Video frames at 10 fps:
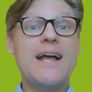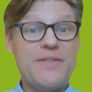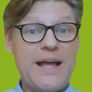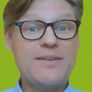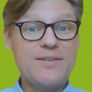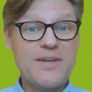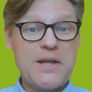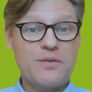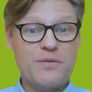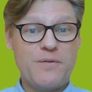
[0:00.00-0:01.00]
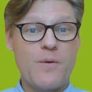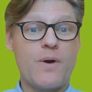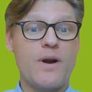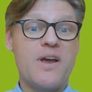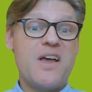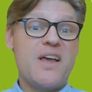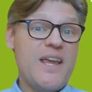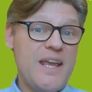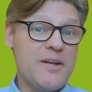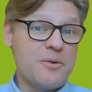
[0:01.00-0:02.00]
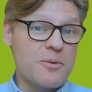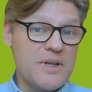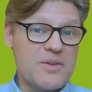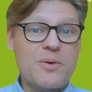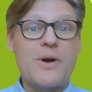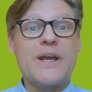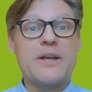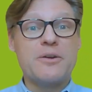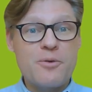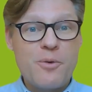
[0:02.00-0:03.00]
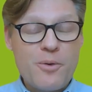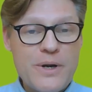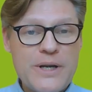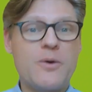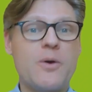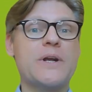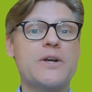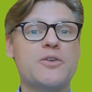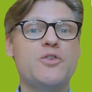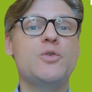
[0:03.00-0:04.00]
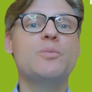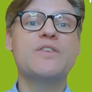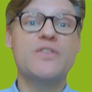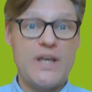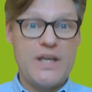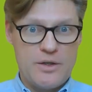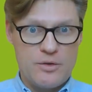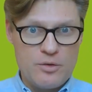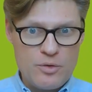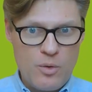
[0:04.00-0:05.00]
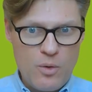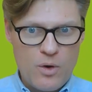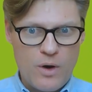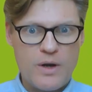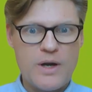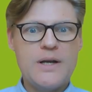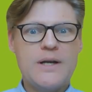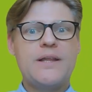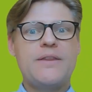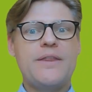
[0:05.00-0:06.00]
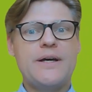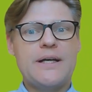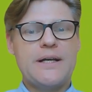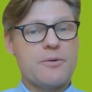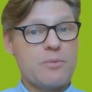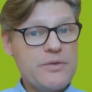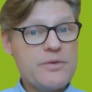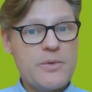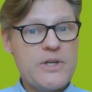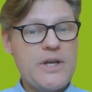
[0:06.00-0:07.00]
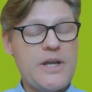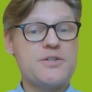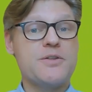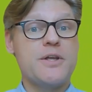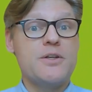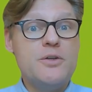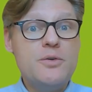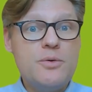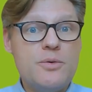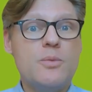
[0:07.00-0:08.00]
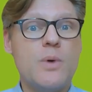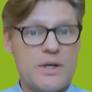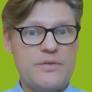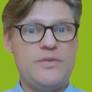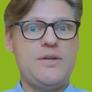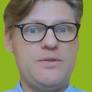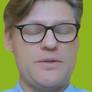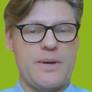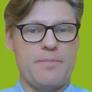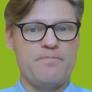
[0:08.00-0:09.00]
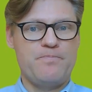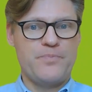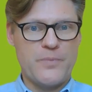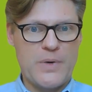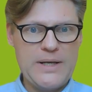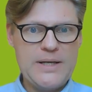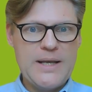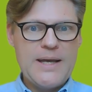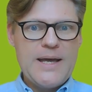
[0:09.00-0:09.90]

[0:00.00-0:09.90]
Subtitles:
and that stands for ignorance or ignoring, or when consumers ignore the risk communication that you want to send to them, right?